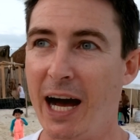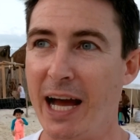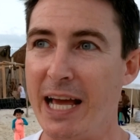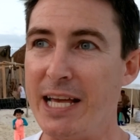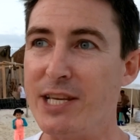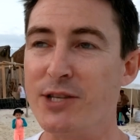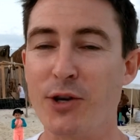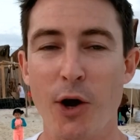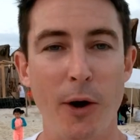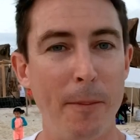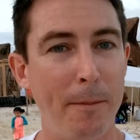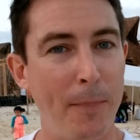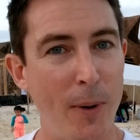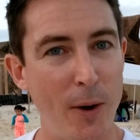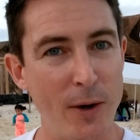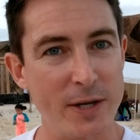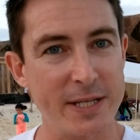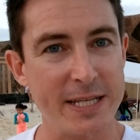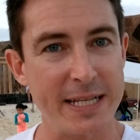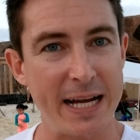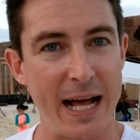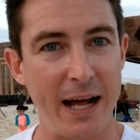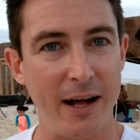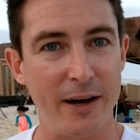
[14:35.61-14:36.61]
he's got
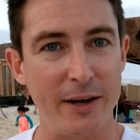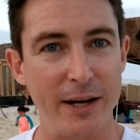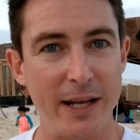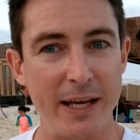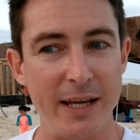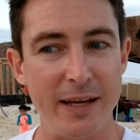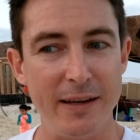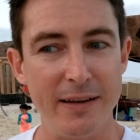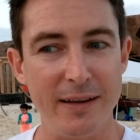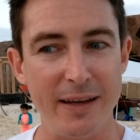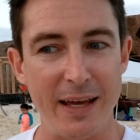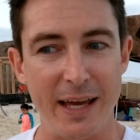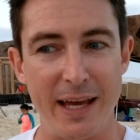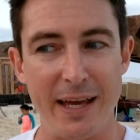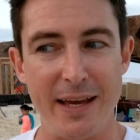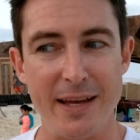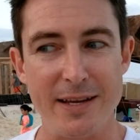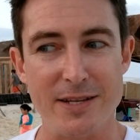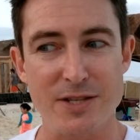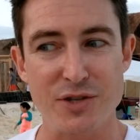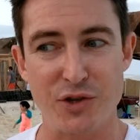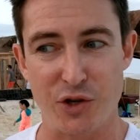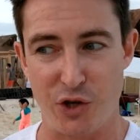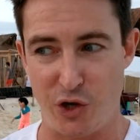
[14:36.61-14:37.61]
personality,
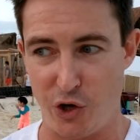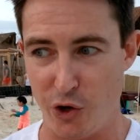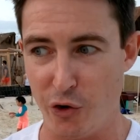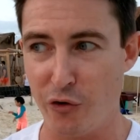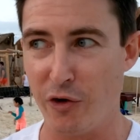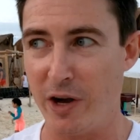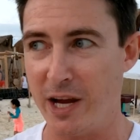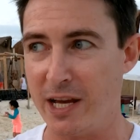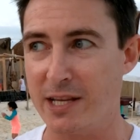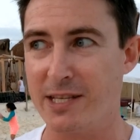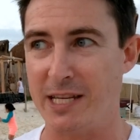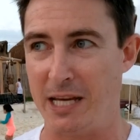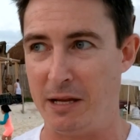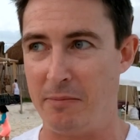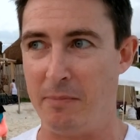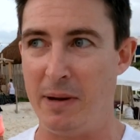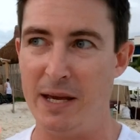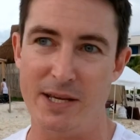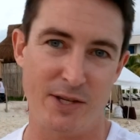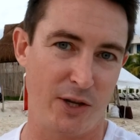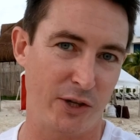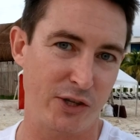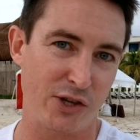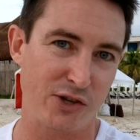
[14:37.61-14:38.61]
he's curious in
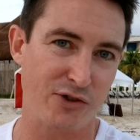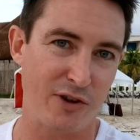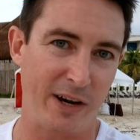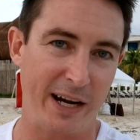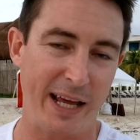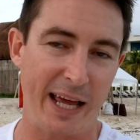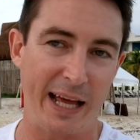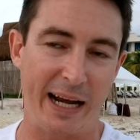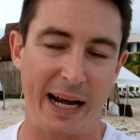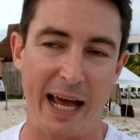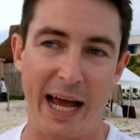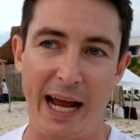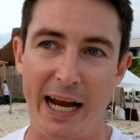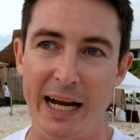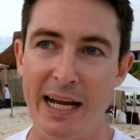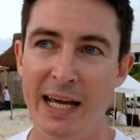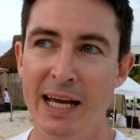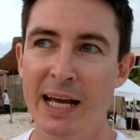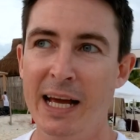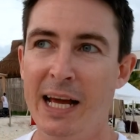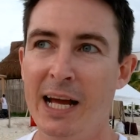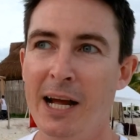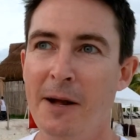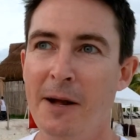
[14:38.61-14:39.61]
me, he's not just trying to get laid.